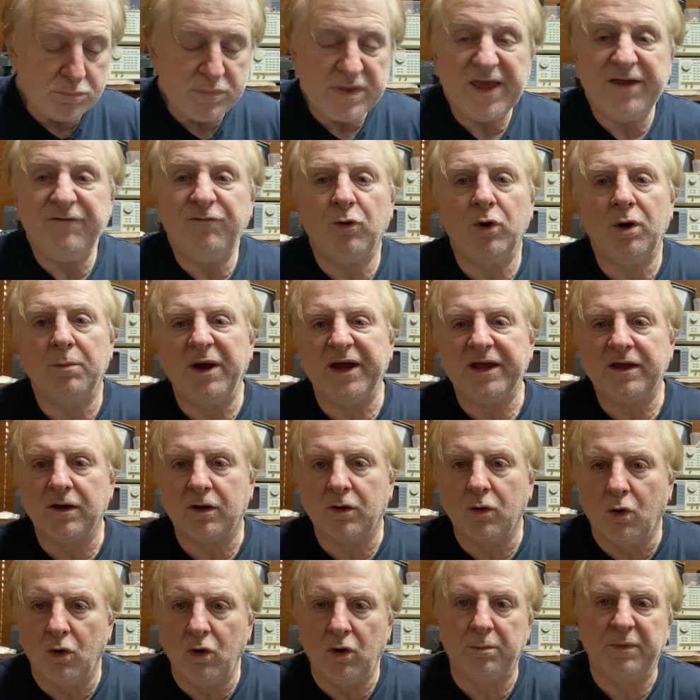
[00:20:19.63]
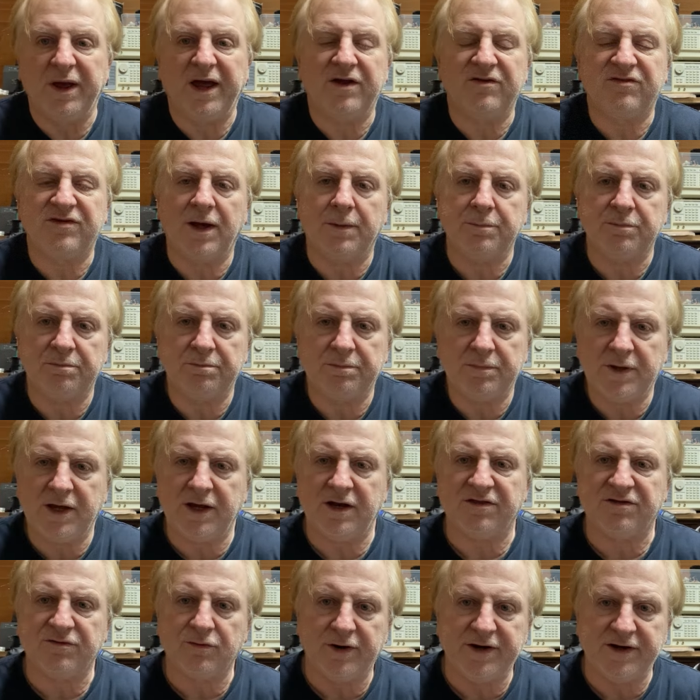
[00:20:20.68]
want to make your coil mounts up, get
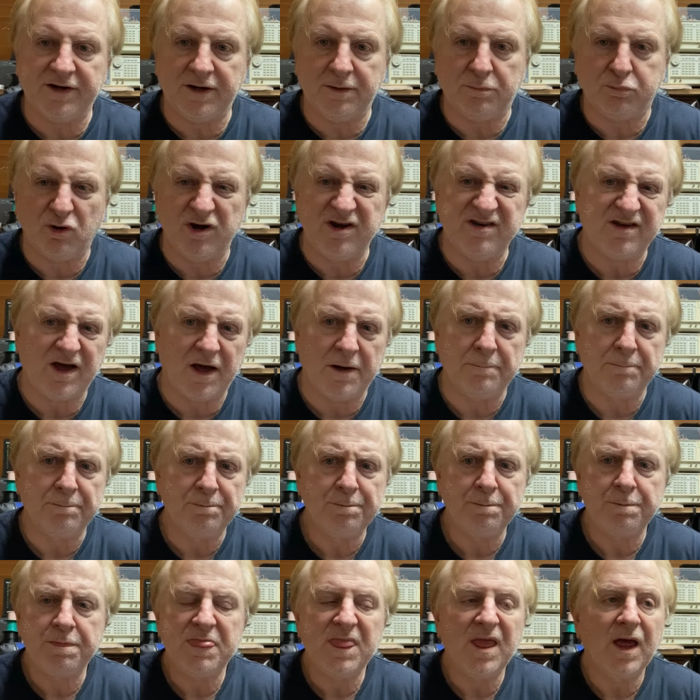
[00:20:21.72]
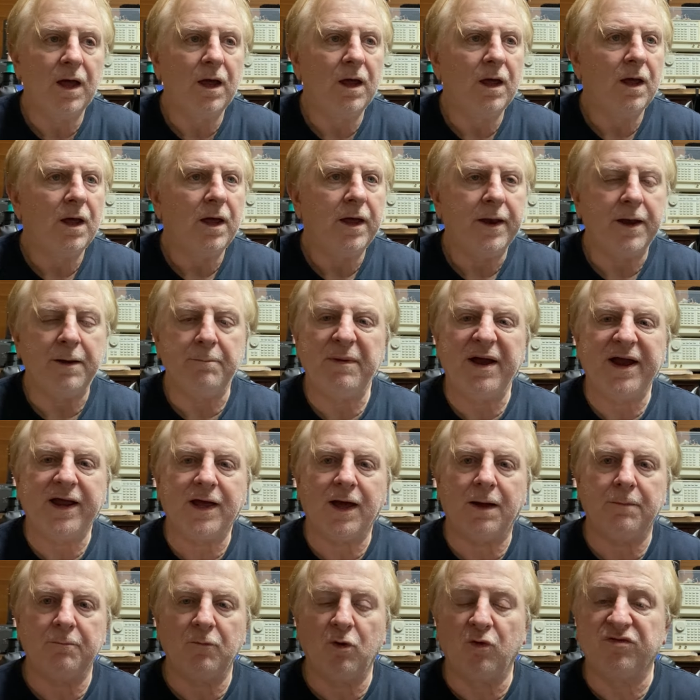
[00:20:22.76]
a 3D printer. Make
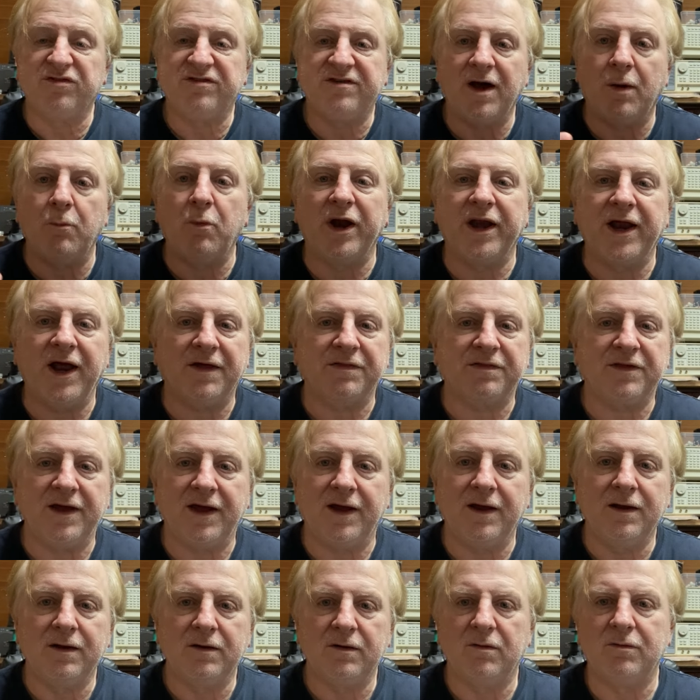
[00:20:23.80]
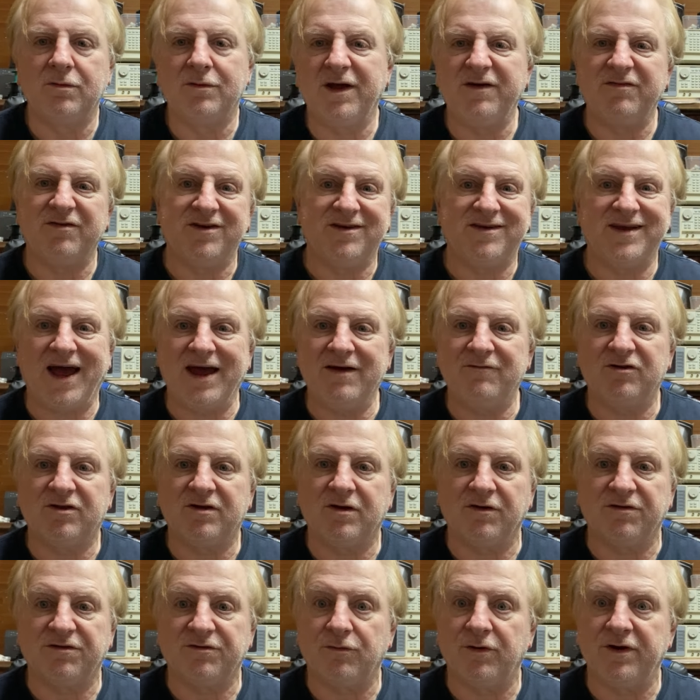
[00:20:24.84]
up, or someone out there, or even David's
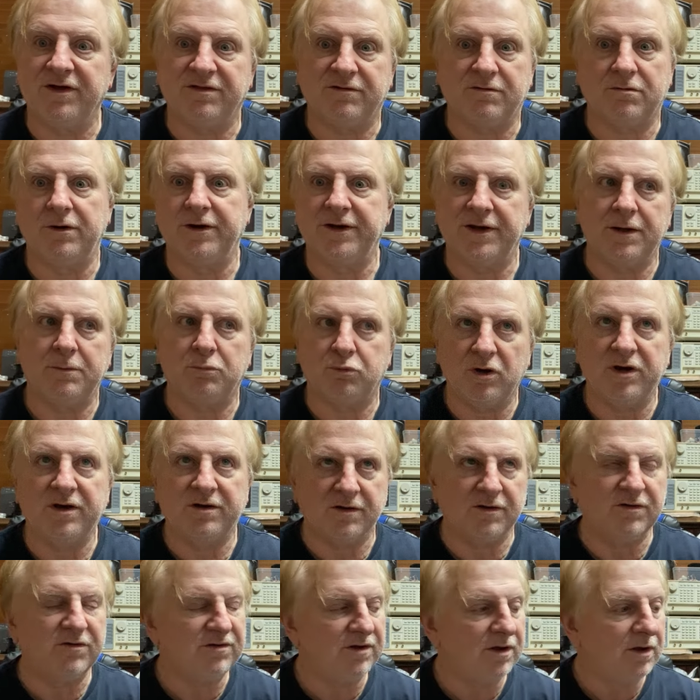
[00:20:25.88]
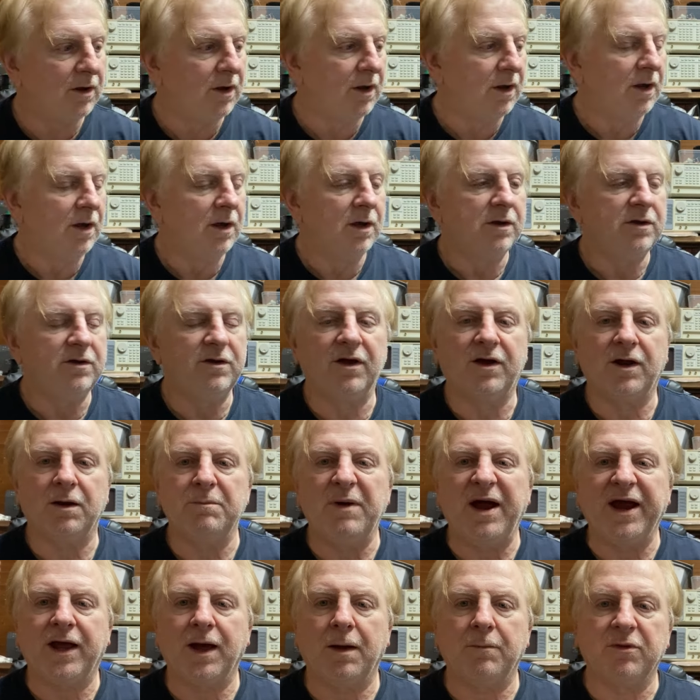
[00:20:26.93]
got 3D printers. You can
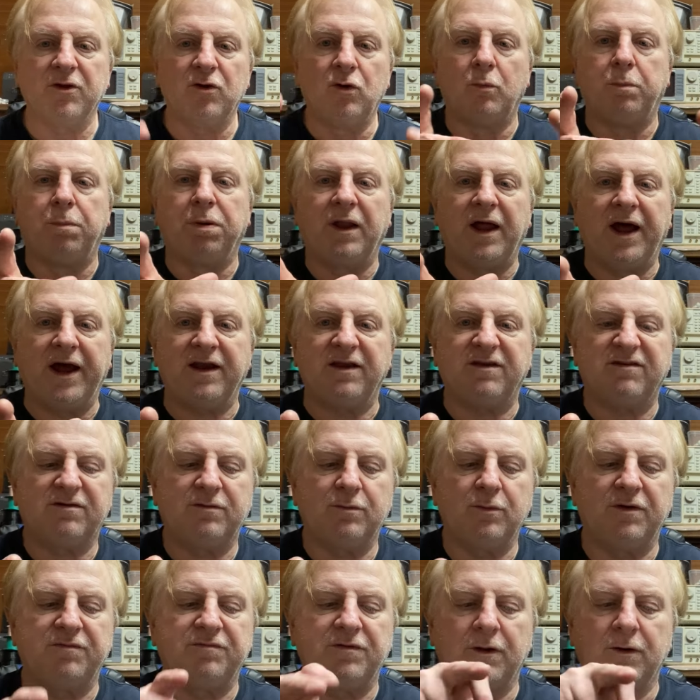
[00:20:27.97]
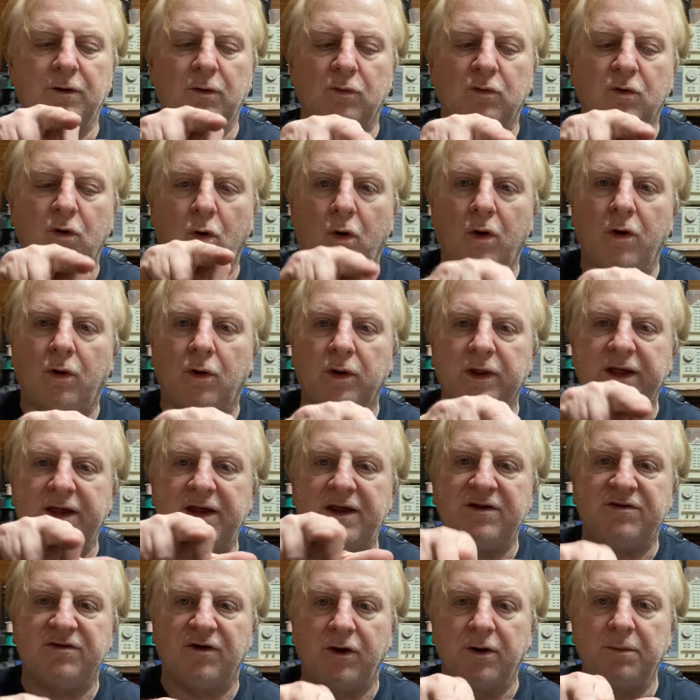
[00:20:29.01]
make up little plates with the little coil
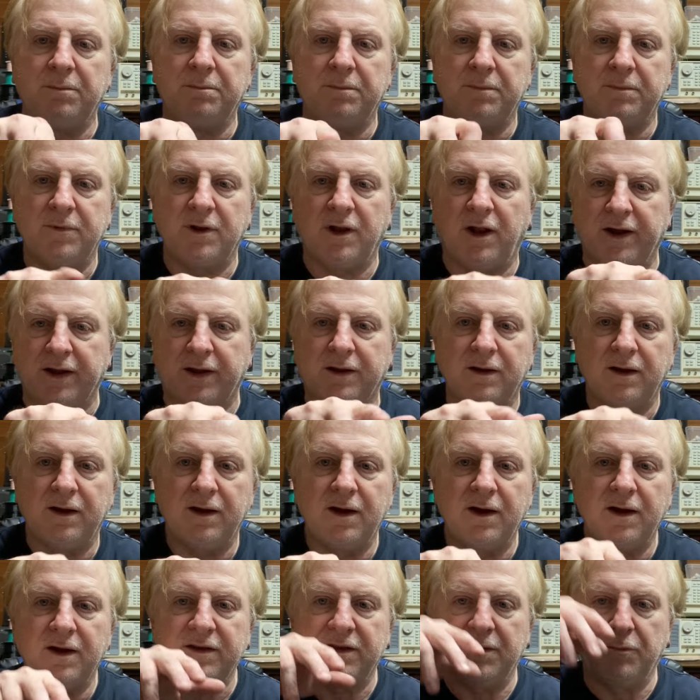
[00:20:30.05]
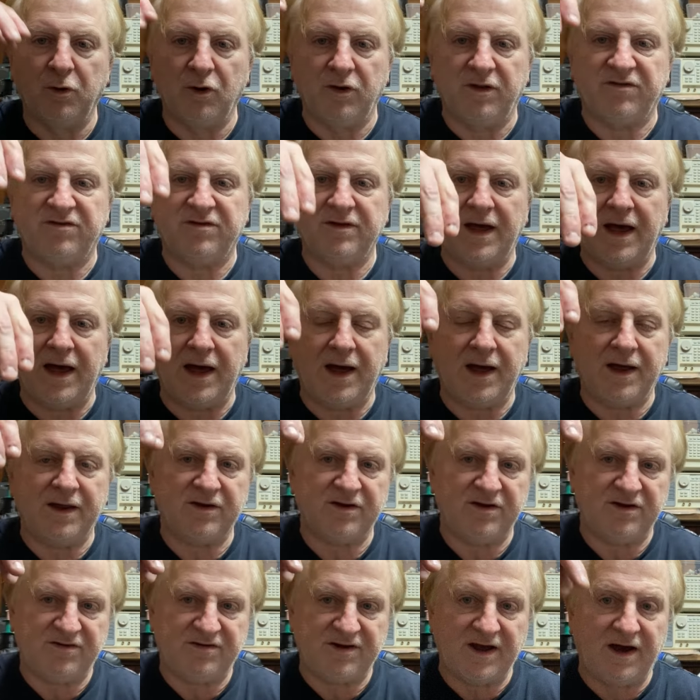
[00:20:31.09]
ears on them, like to put the
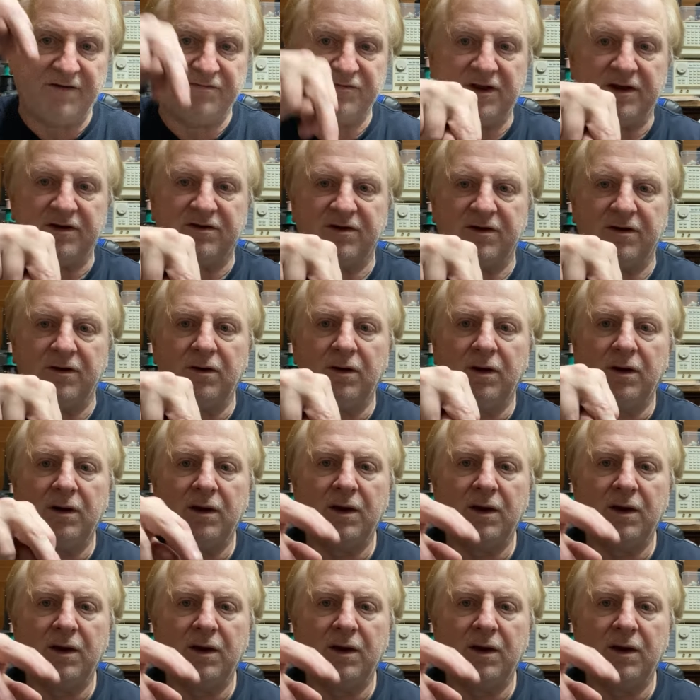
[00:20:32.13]
shaft into,